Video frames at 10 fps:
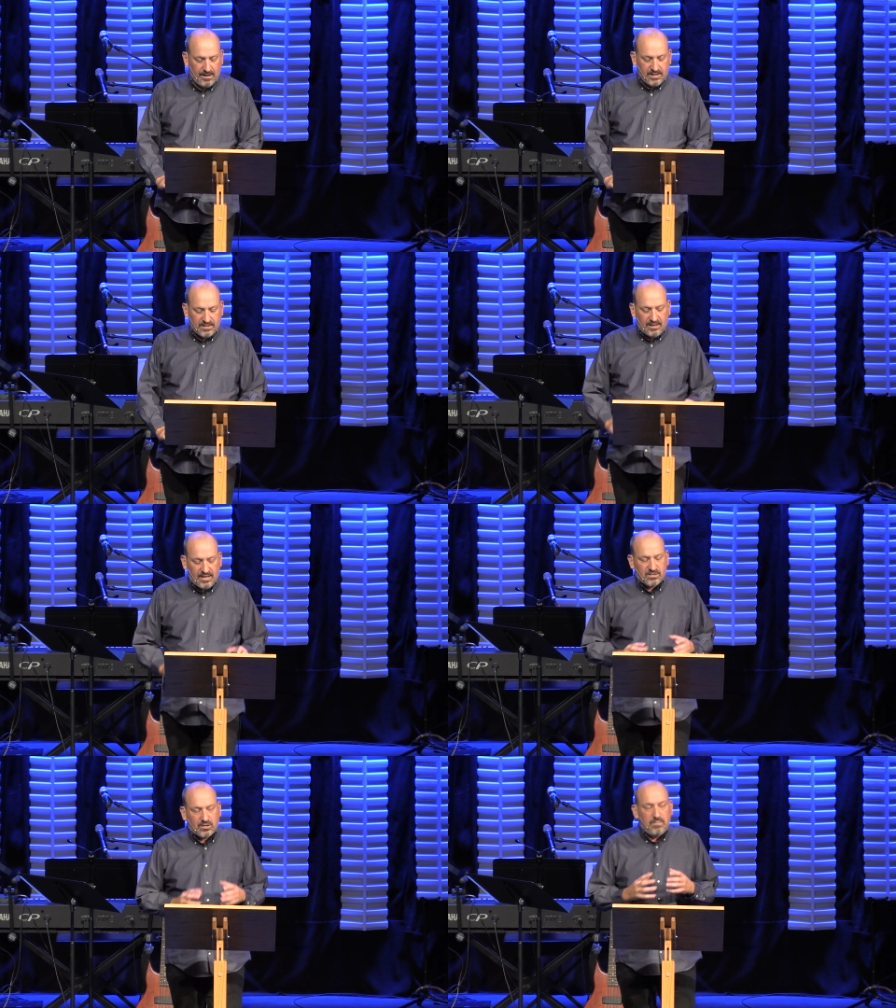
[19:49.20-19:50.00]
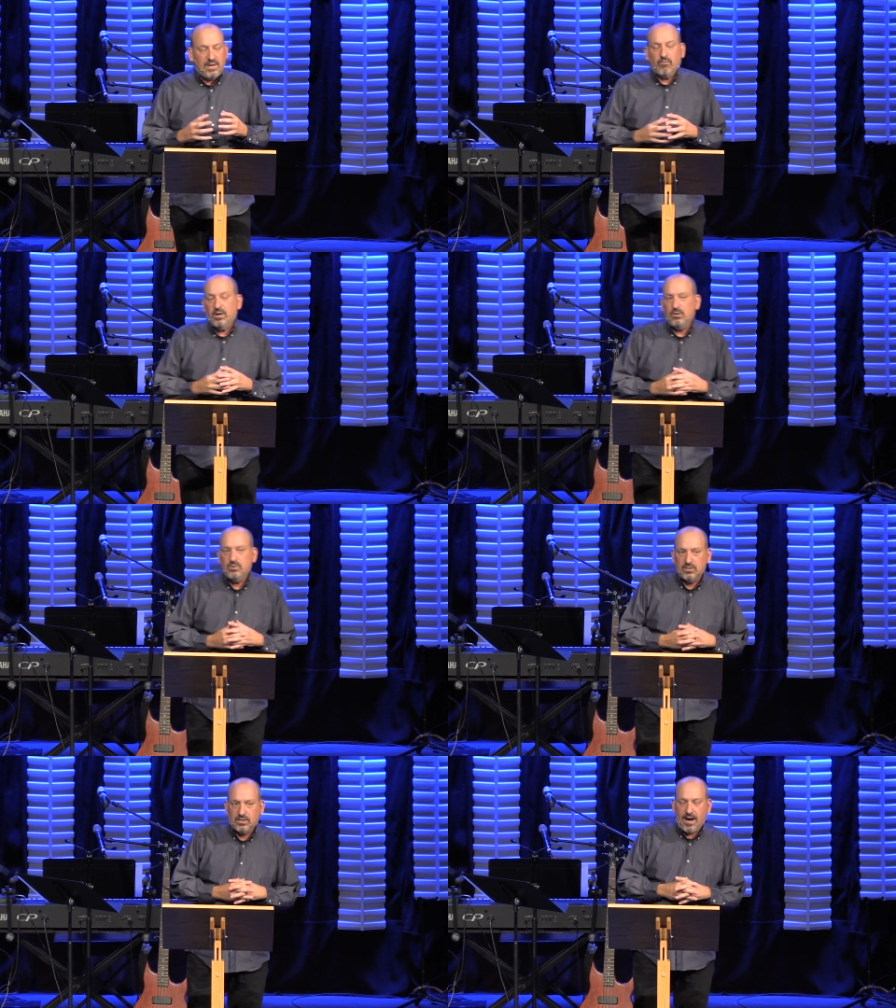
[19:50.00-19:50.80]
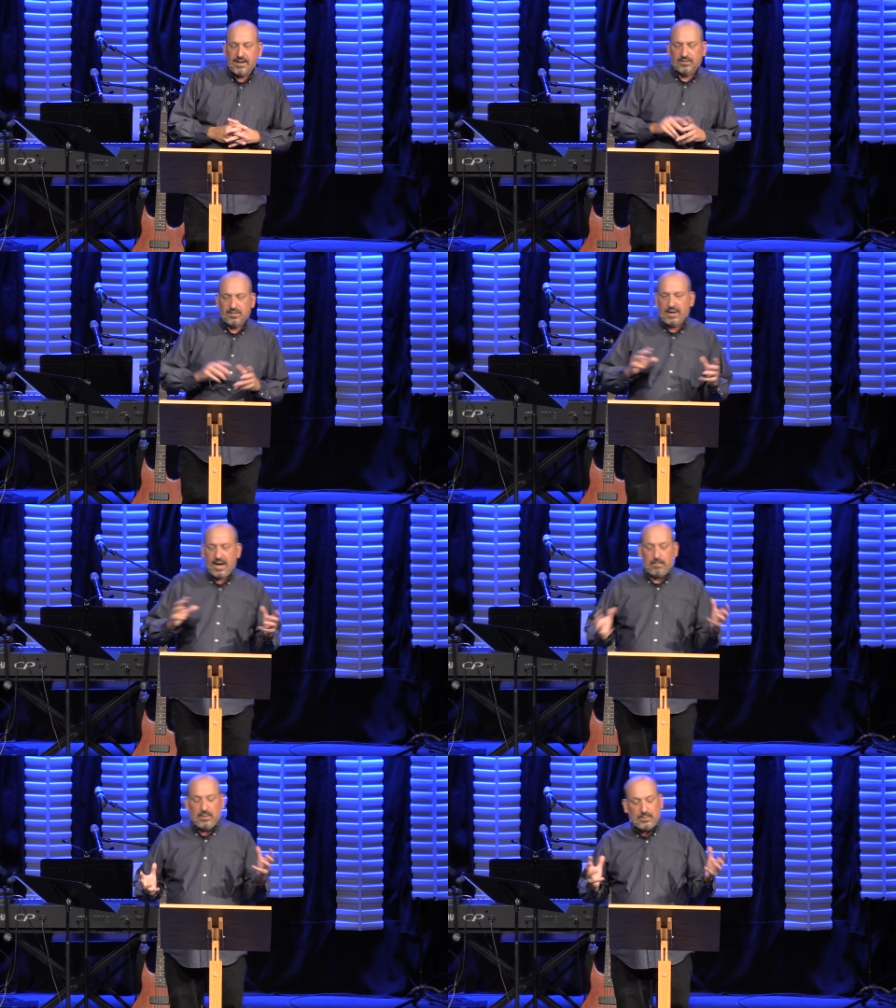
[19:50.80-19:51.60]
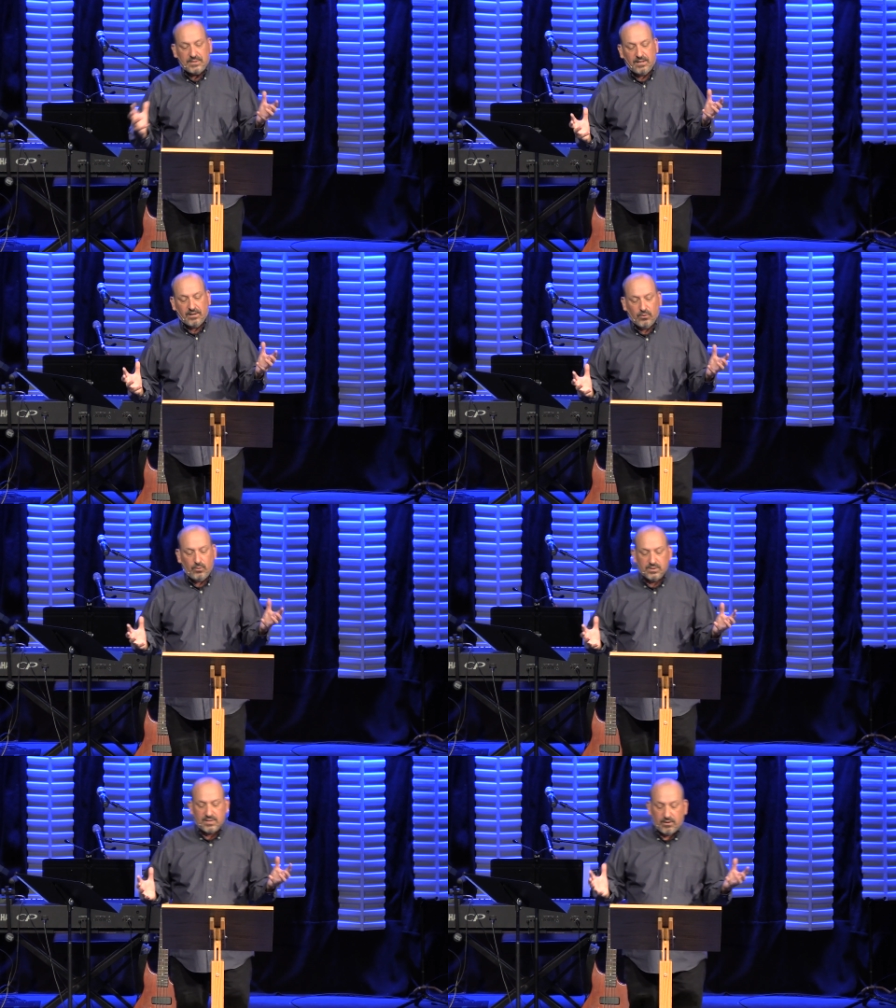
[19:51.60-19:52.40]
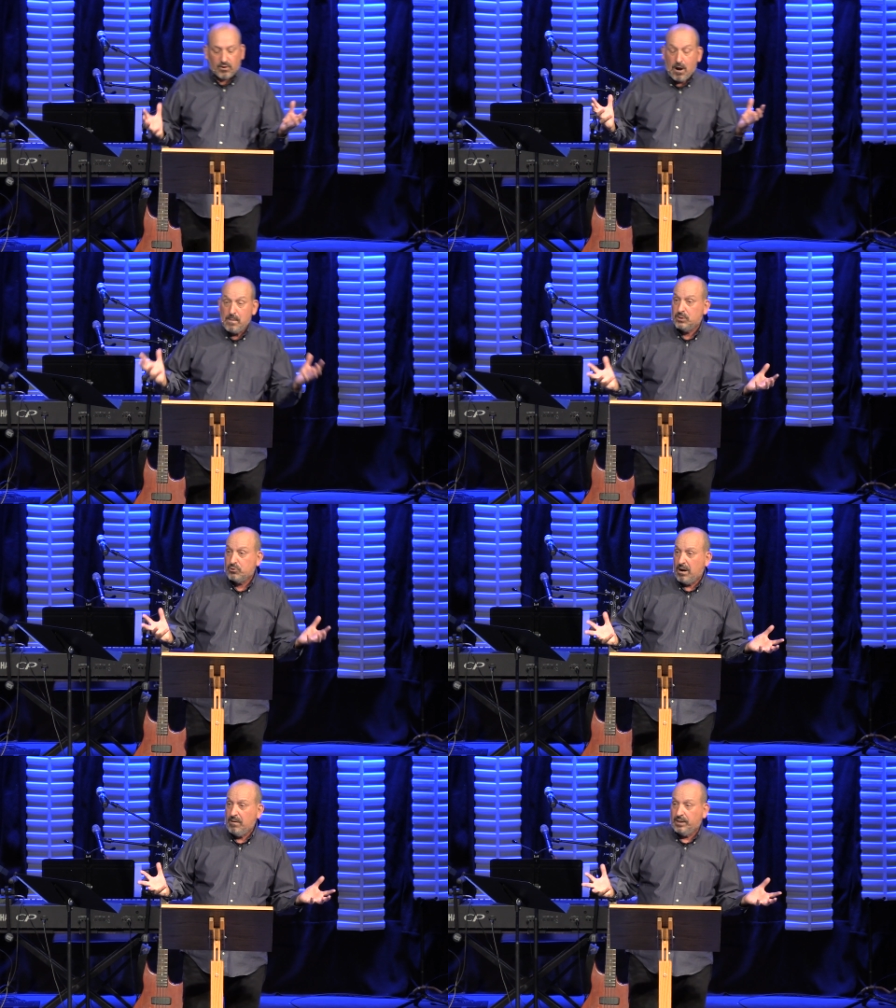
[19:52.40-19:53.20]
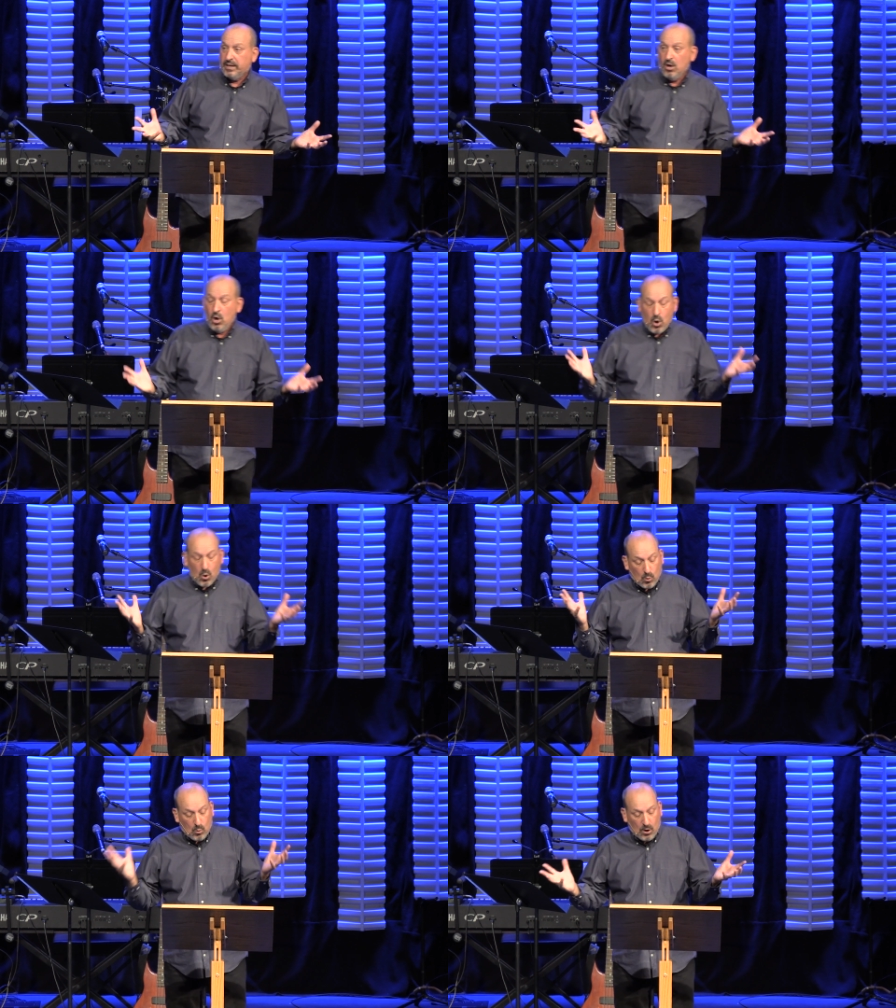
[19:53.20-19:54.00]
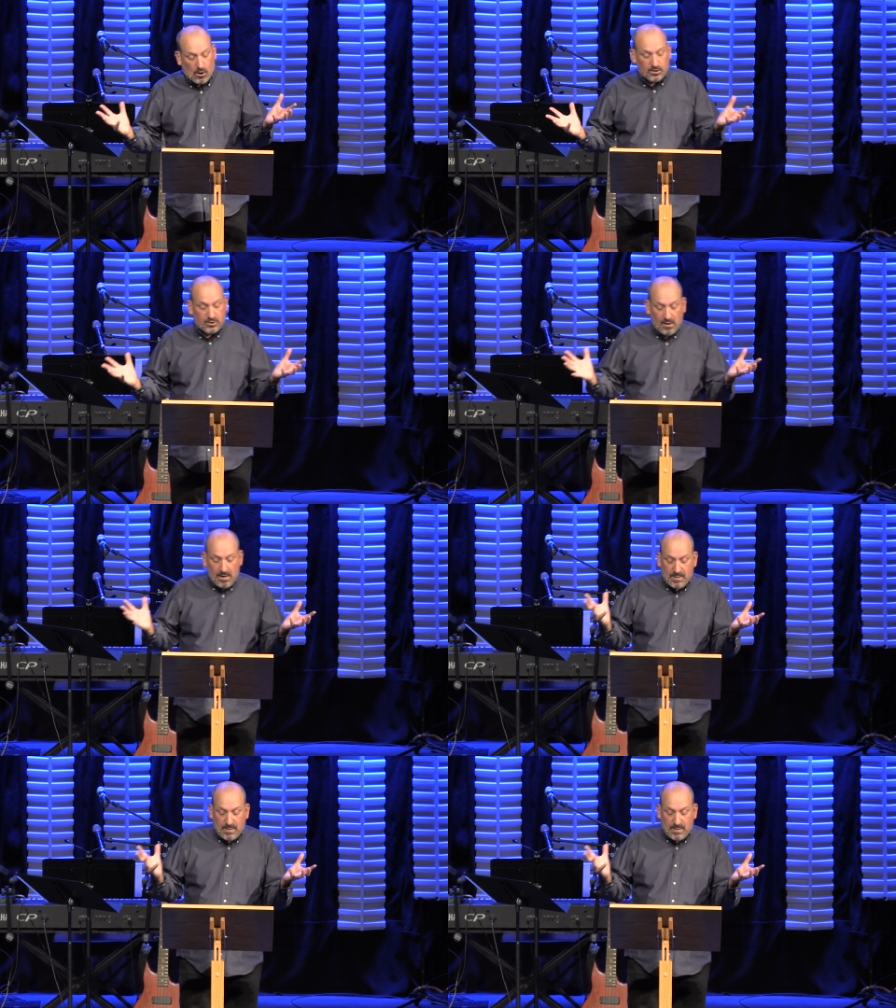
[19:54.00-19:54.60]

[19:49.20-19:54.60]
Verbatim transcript: See, this to me reduces God to some kind of puppeteer who is either arbitrarily or worse,